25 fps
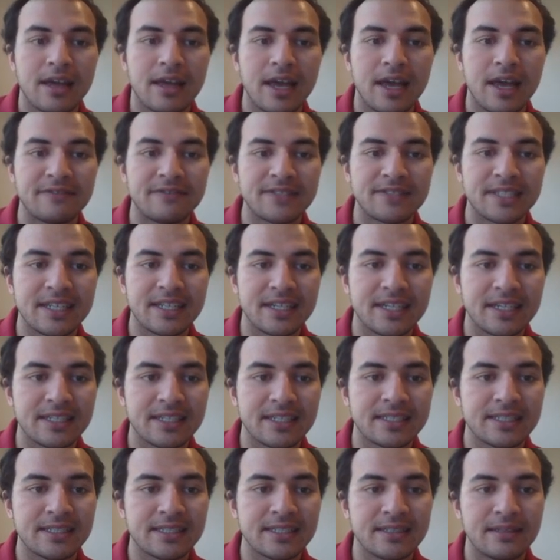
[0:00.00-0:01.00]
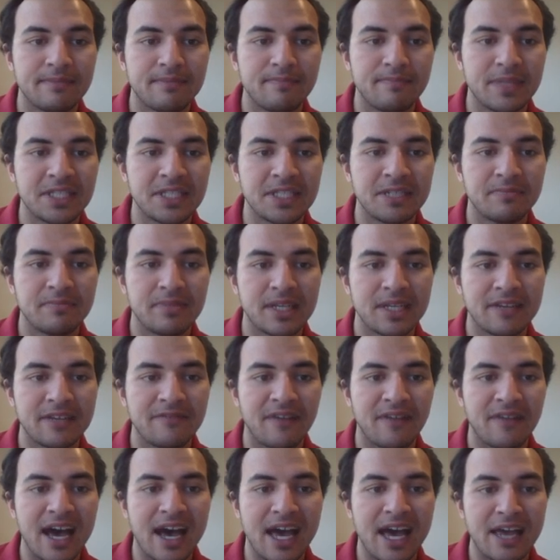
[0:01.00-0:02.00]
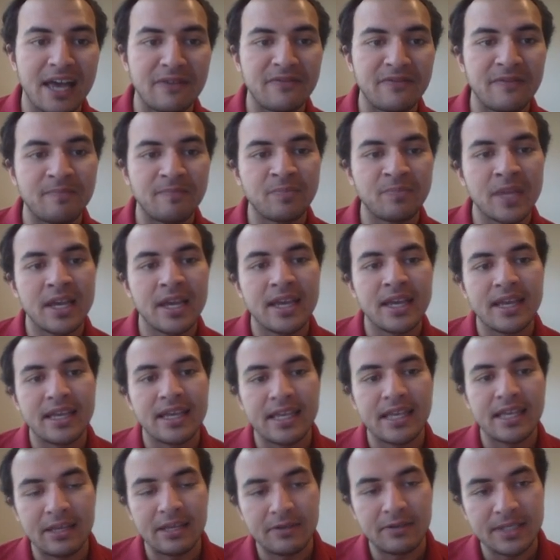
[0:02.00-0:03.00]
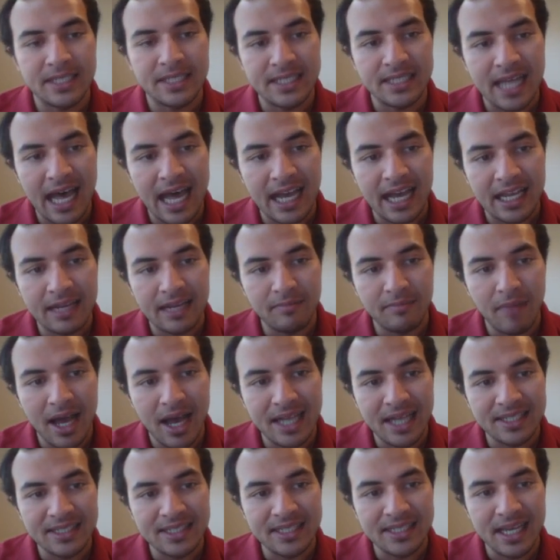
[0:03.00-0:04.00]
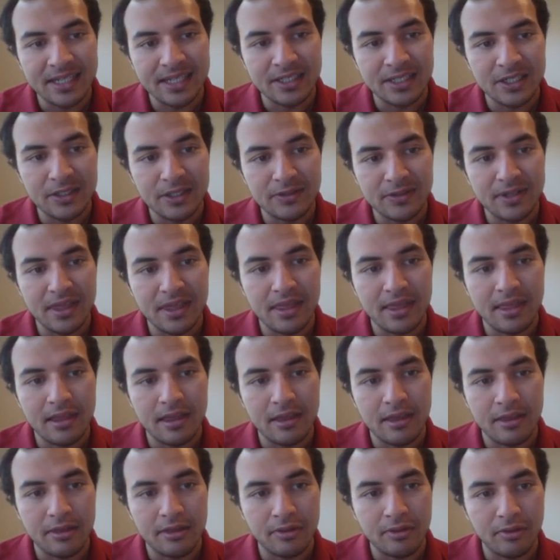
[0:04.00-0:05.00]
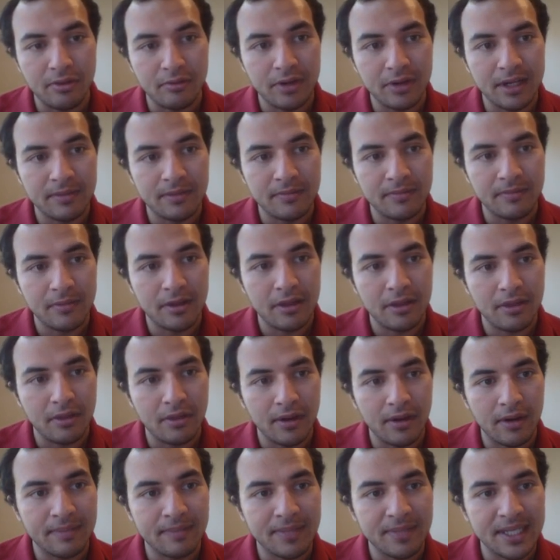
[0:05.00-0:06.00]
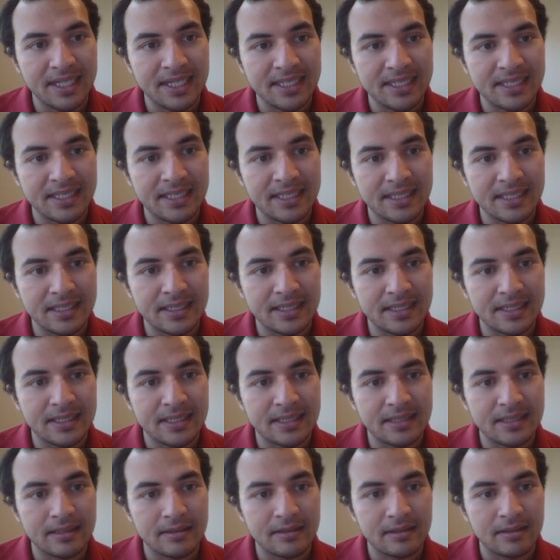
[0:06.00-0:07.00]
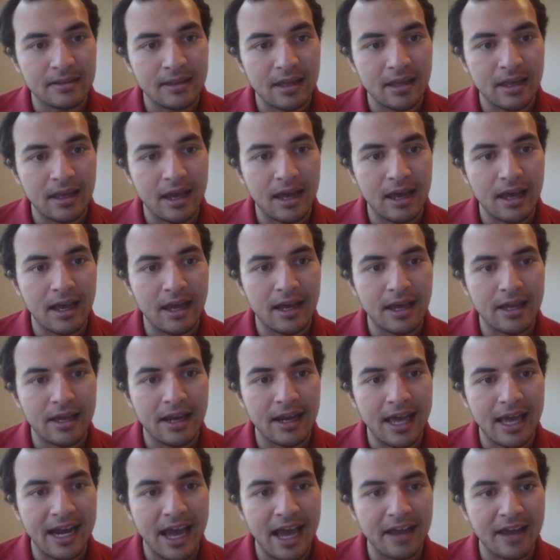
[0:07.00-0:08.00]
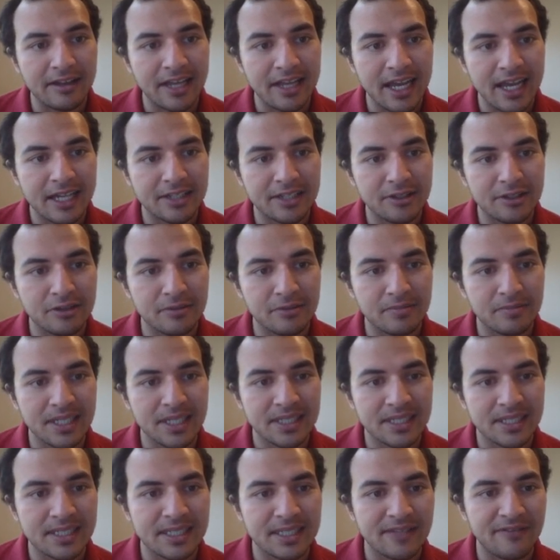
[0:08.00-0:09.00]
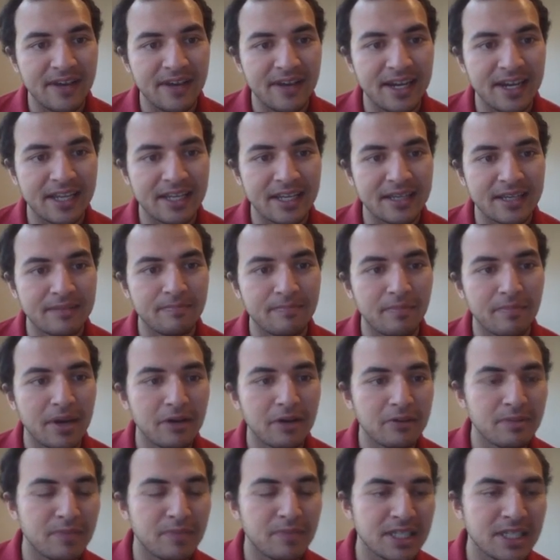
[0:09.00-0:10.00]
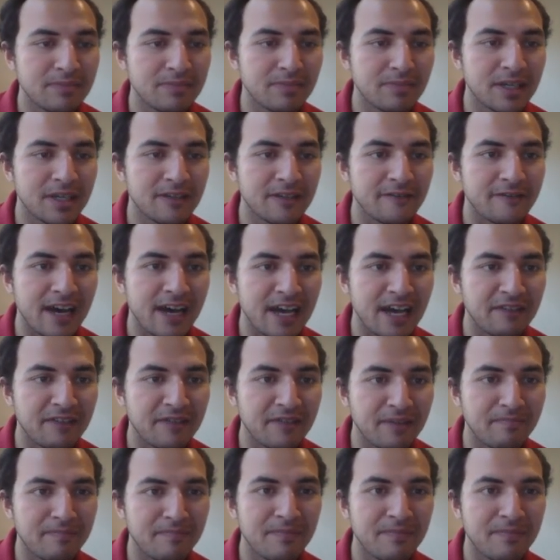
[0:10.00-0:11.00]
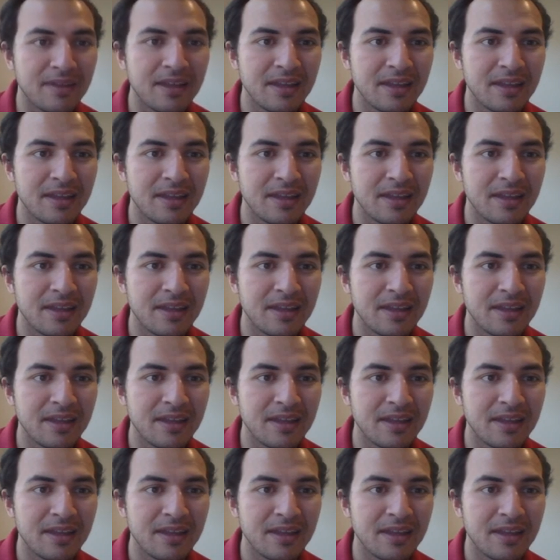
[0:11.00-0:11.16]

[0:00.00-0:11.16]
f6, bishop b5. He was attacking my center with three pieces, and I only had 2 pieces defending it. But with bishop b5, I'm